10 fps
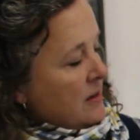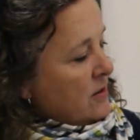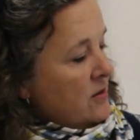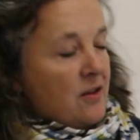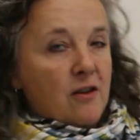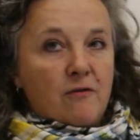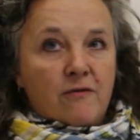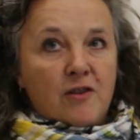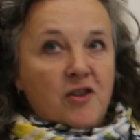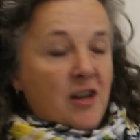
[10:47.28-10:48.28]
to the low
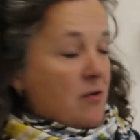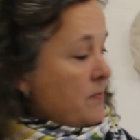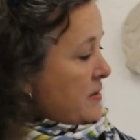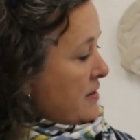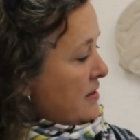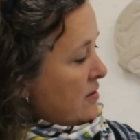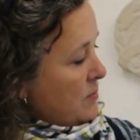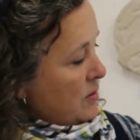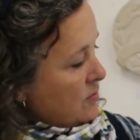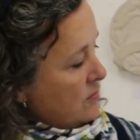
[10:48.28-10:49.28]
French Alps, and there's going
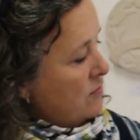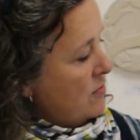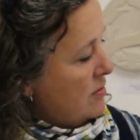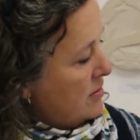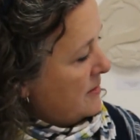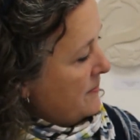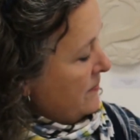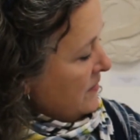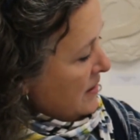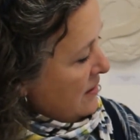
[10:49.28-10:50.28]
to be lots of grass
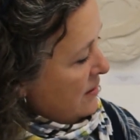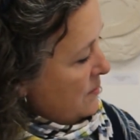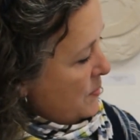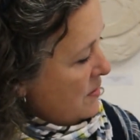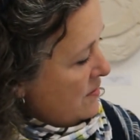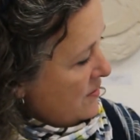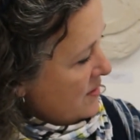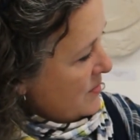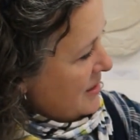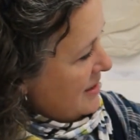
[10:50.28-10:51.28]
and a path
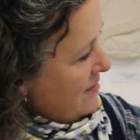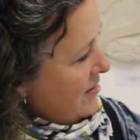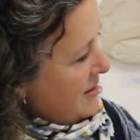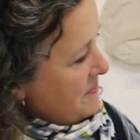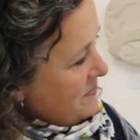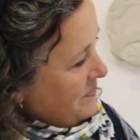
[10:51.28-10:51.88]
coming down there.